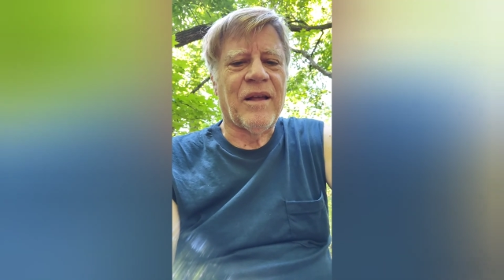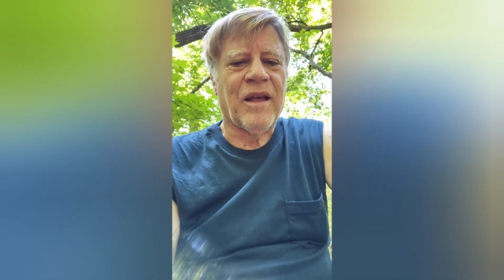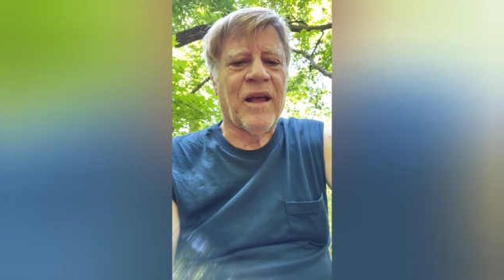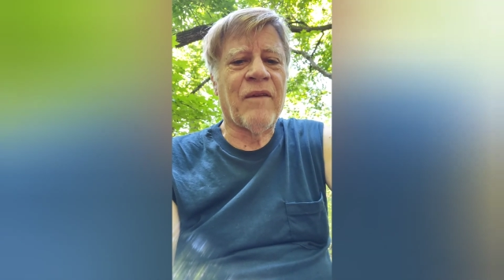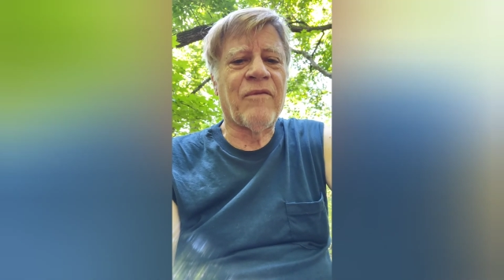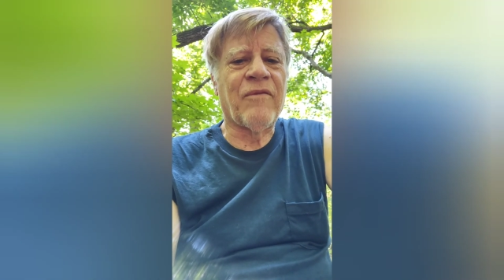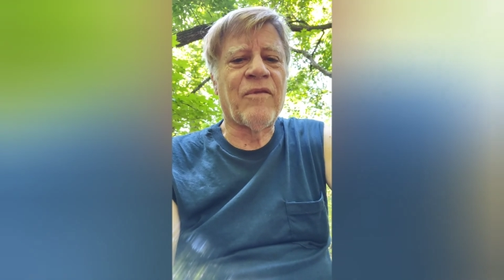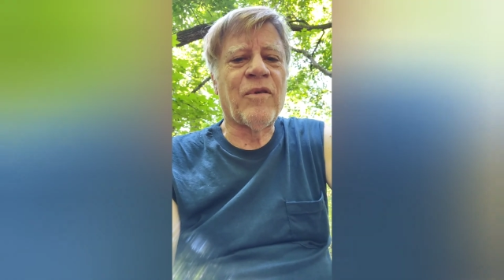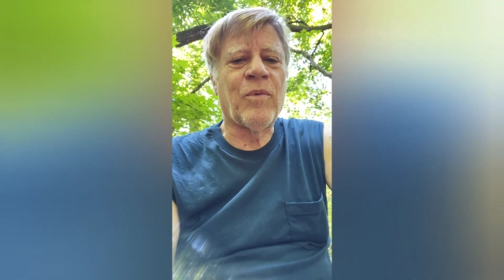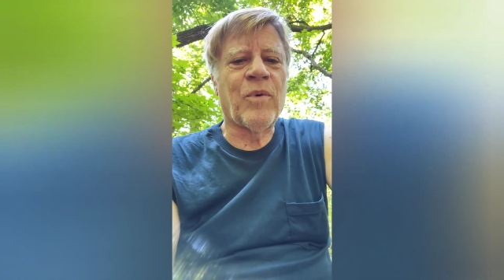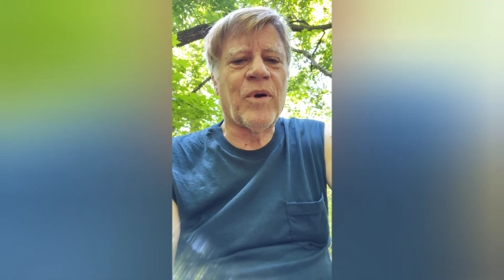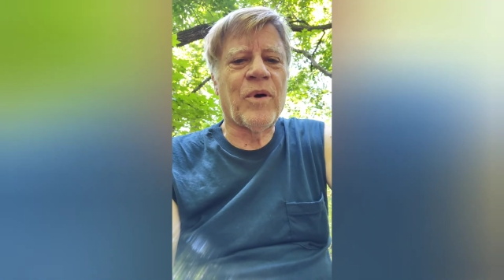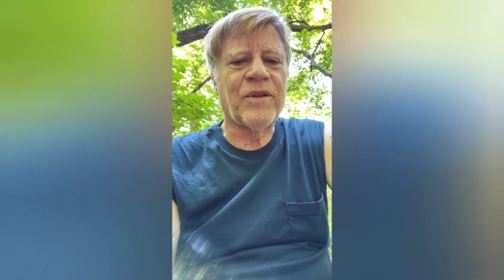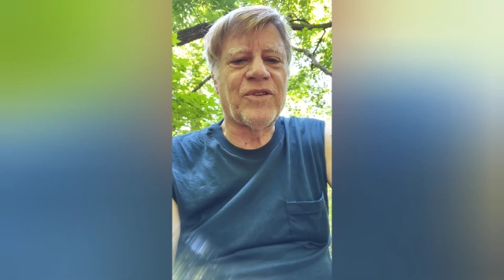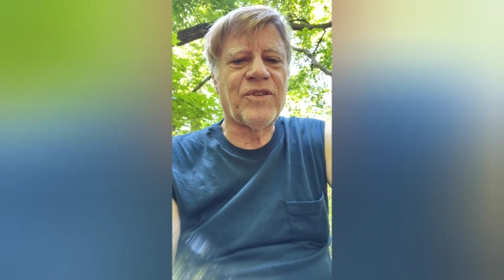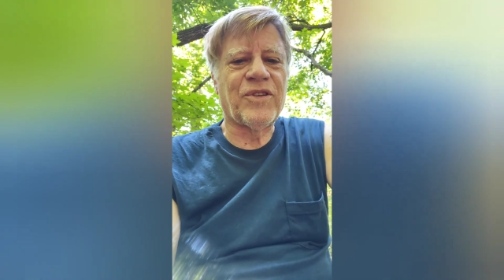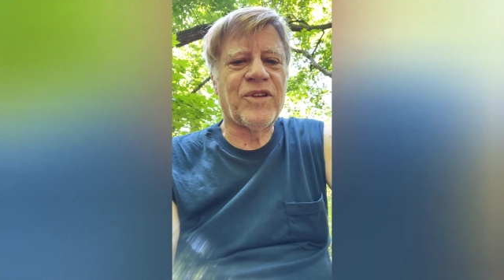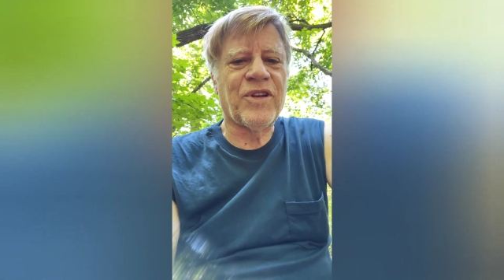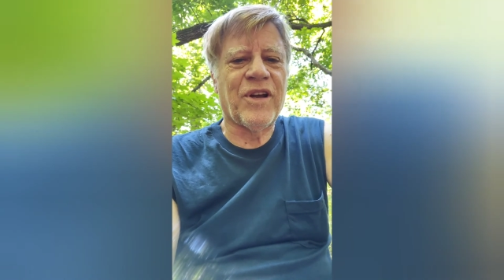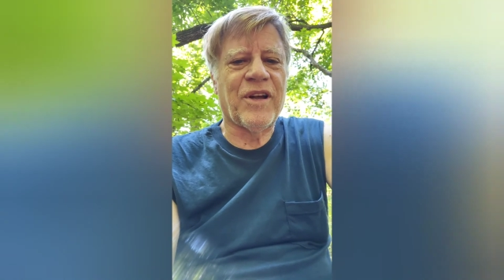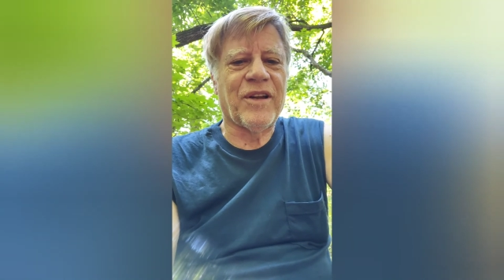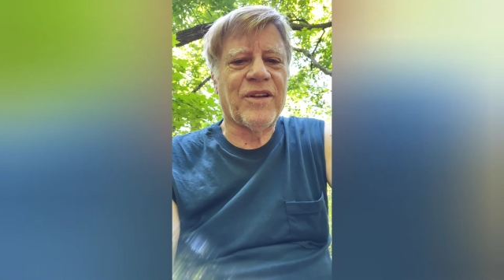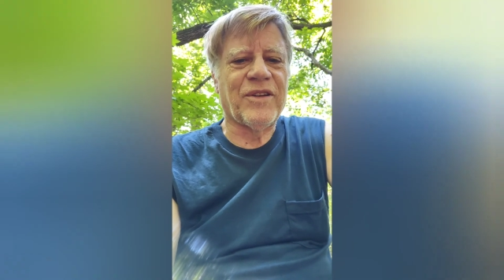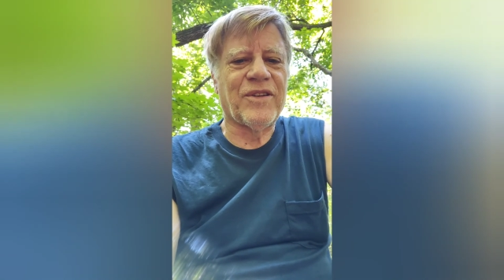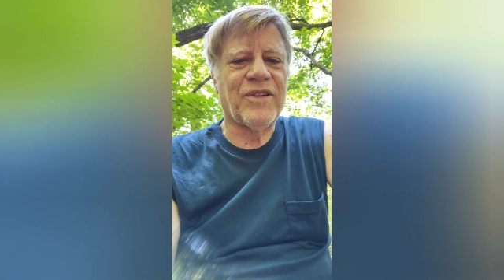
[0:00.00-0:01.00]
Everyone's
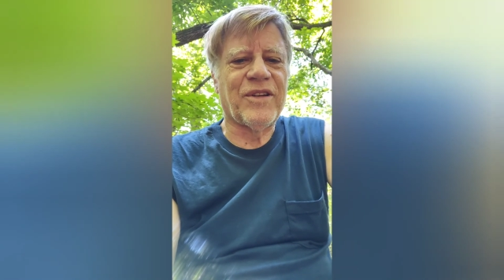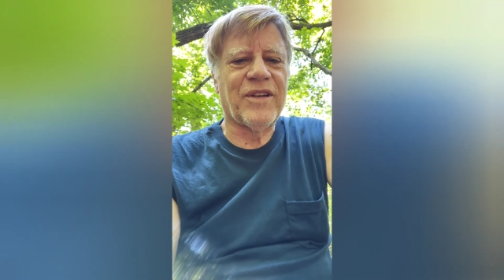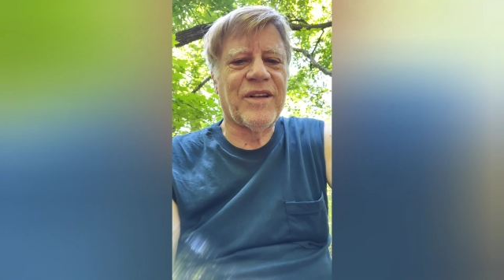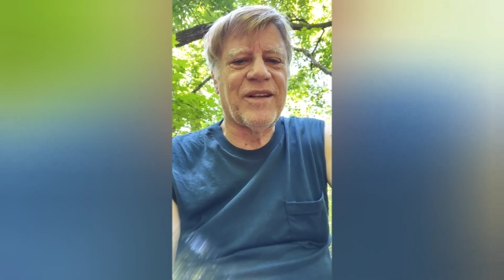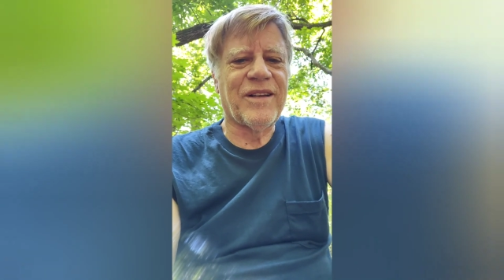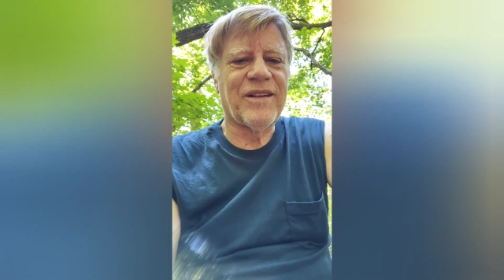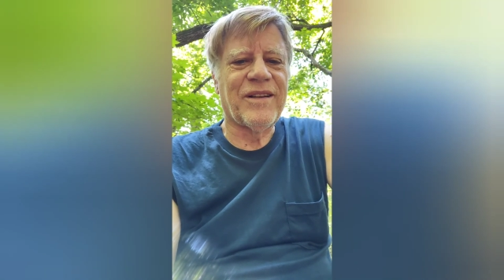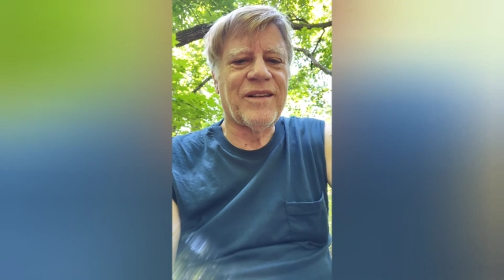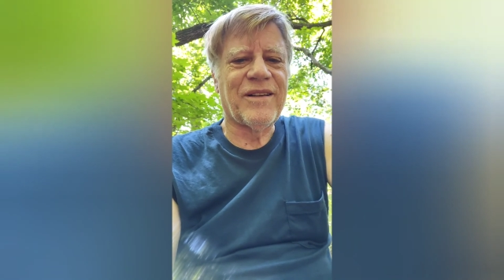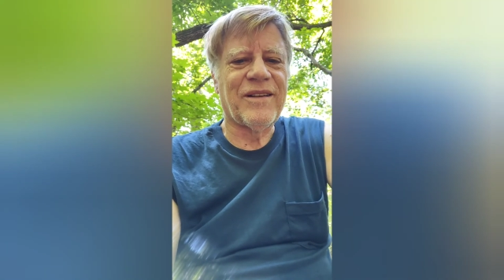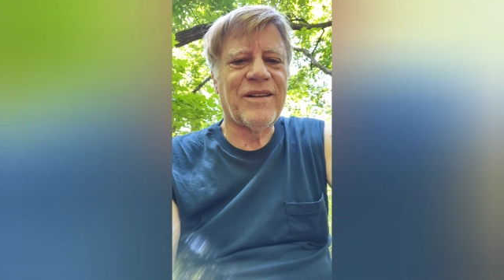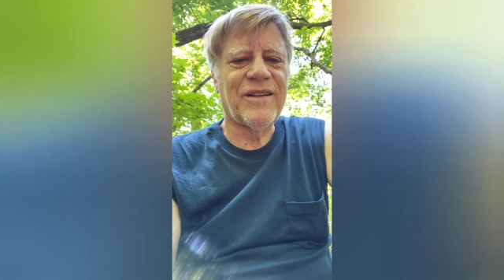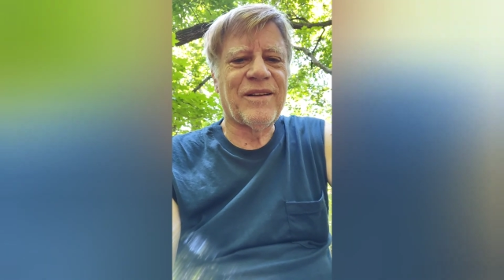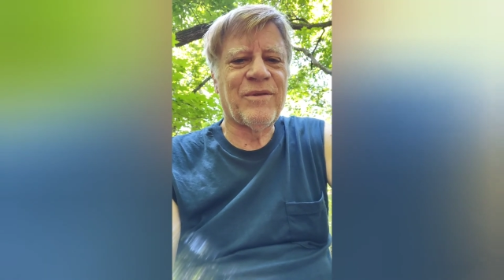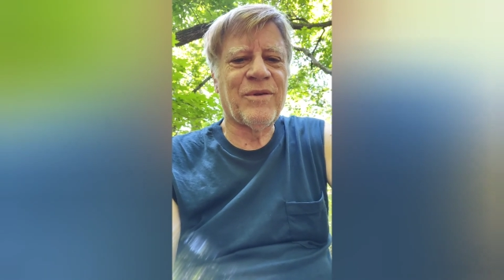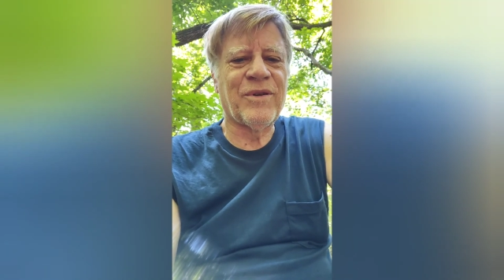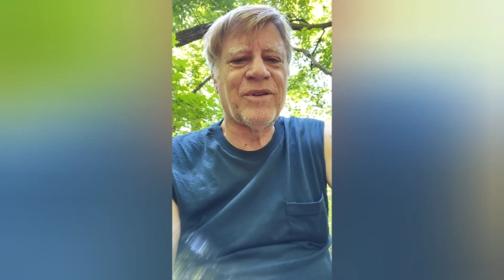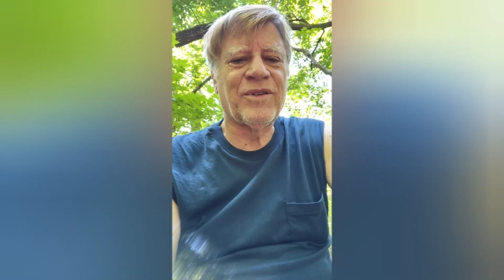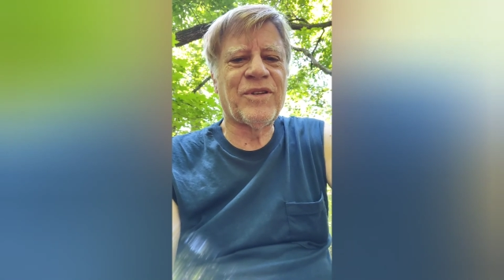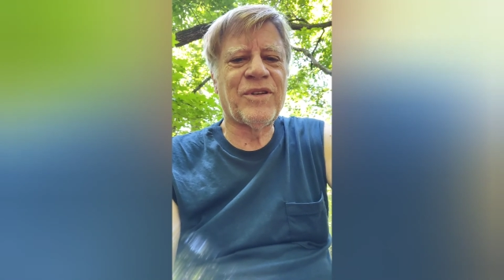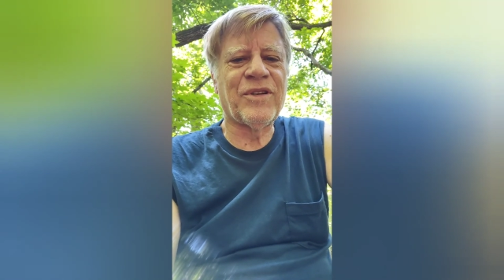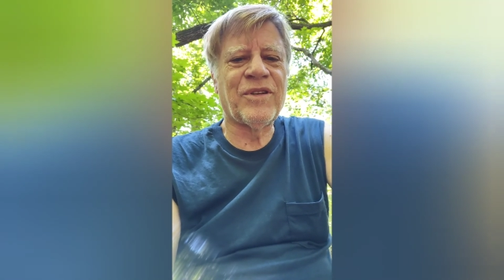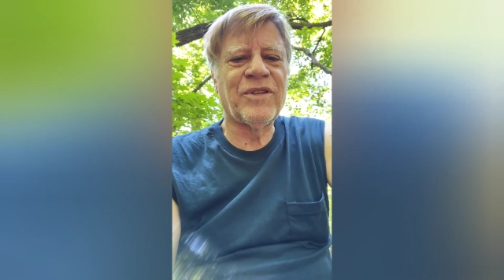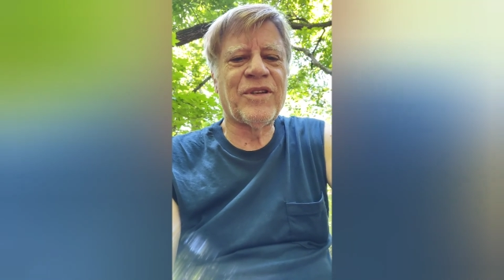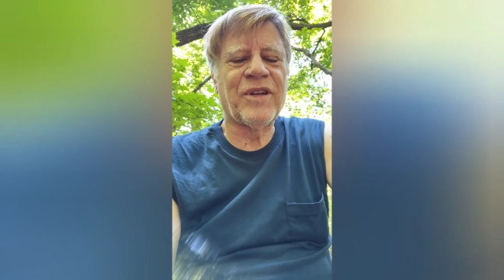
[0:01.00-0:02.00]
judged,
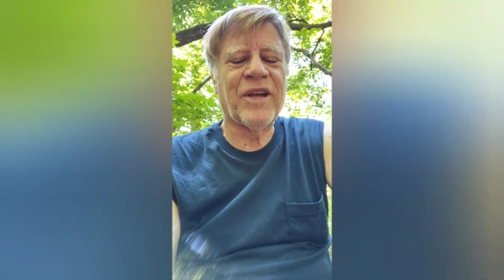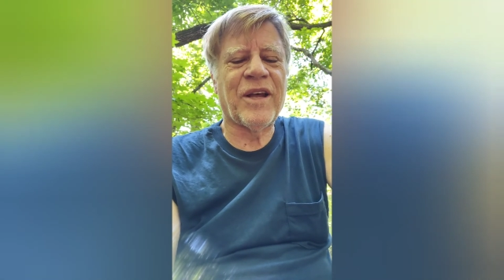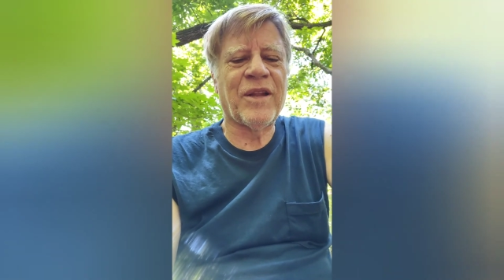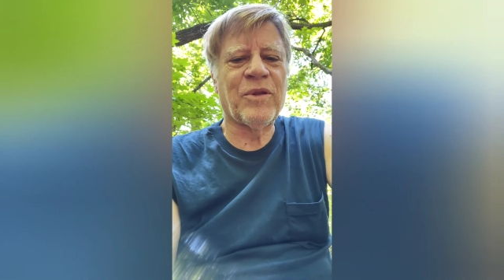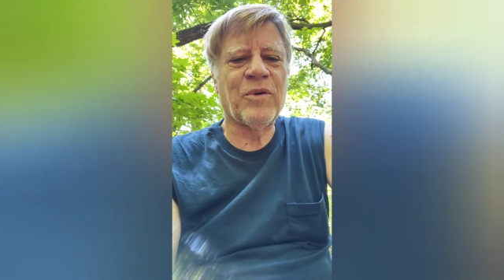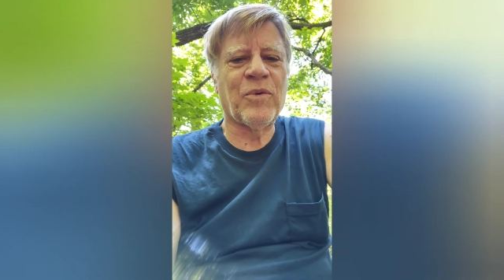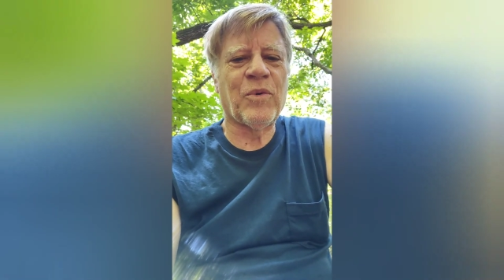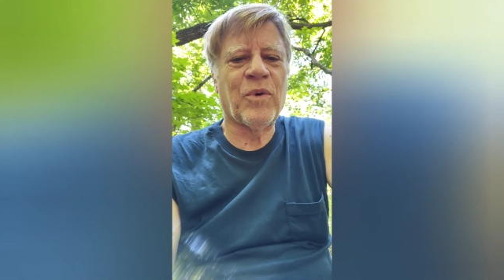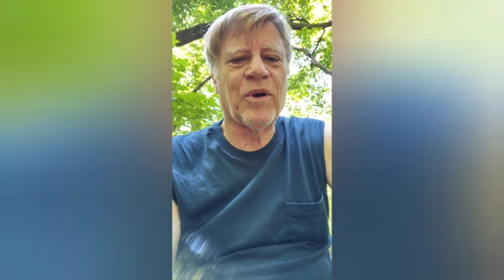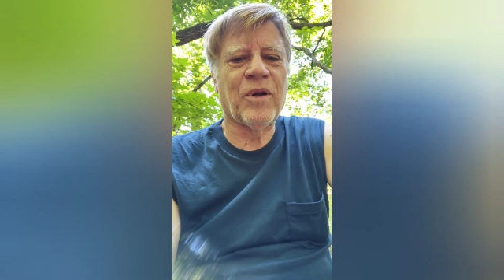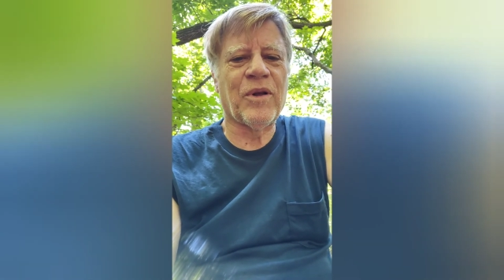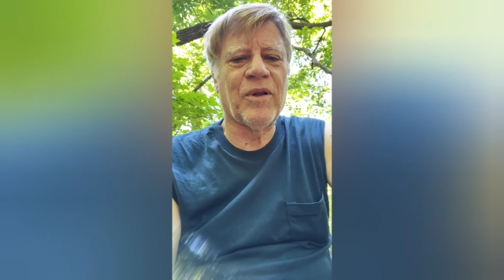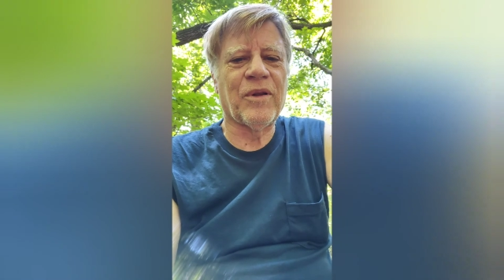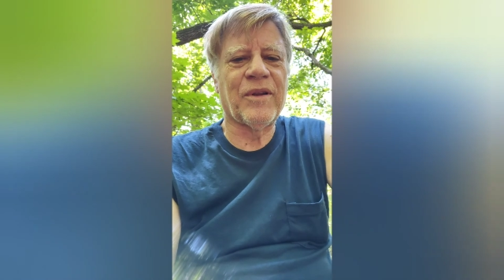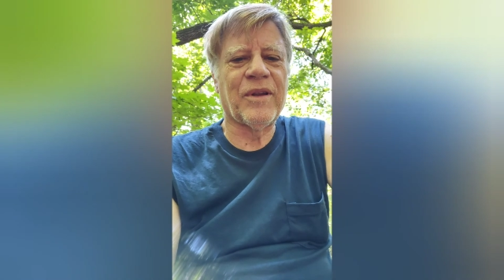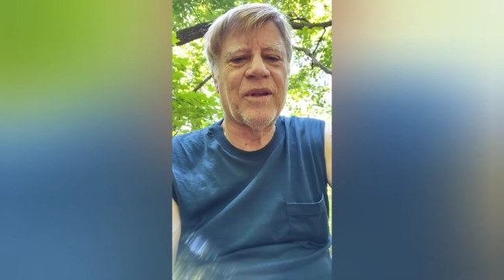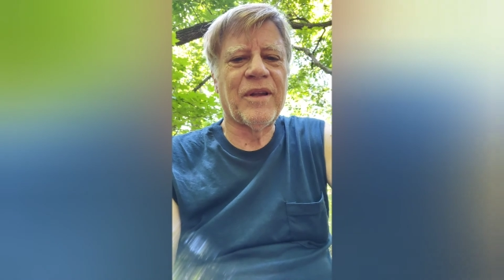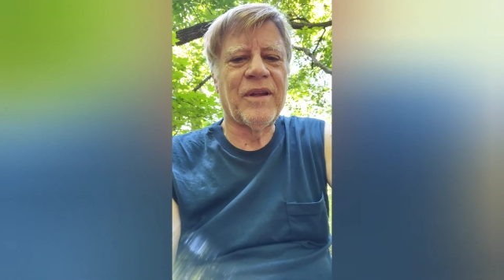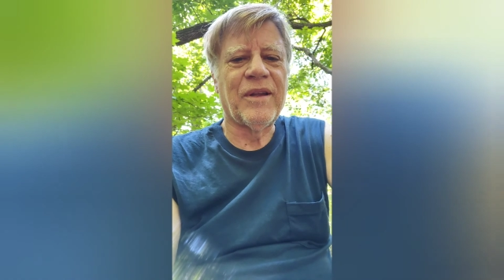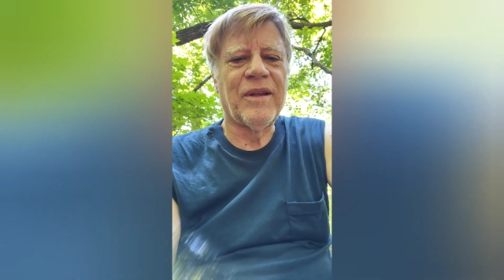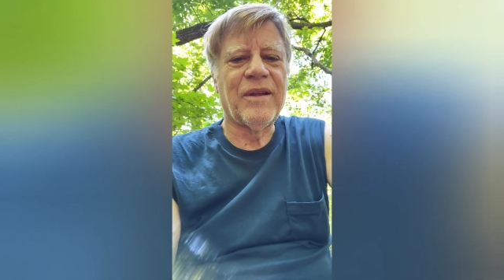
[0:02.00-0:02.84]
Christians and the world,